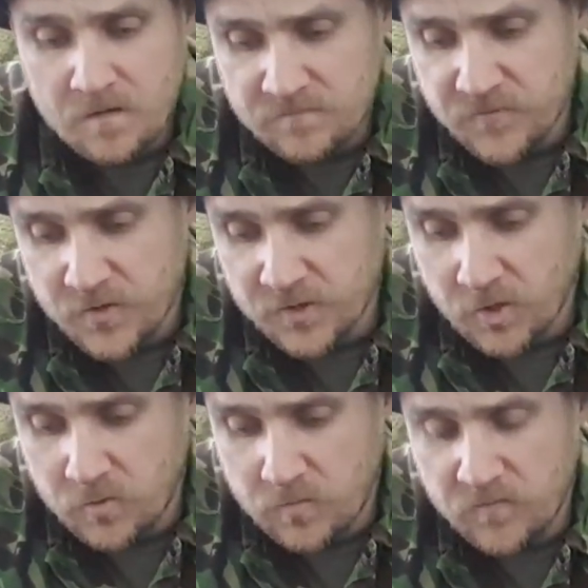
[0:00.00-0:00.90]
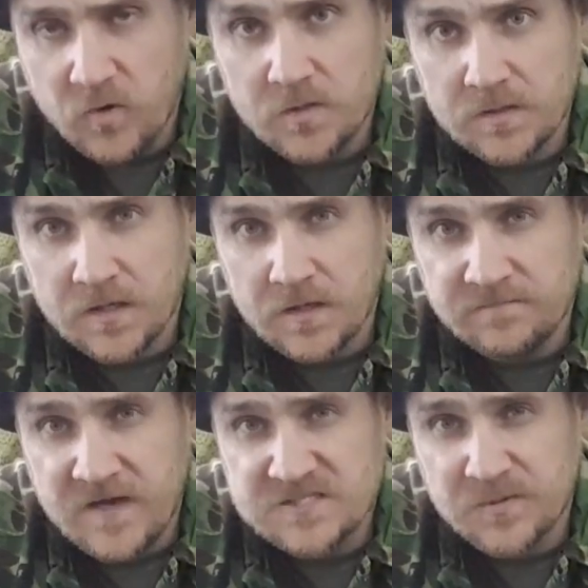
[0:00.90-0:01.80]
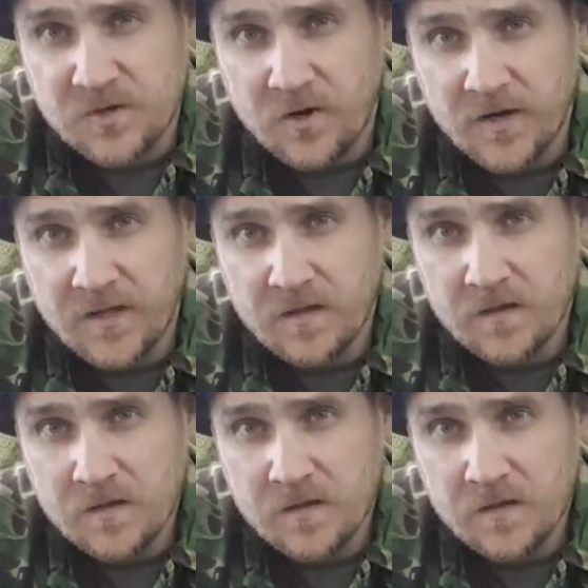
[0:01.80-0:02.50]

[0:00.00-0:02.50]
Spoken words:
food on the go. We've got like a vegetable curry.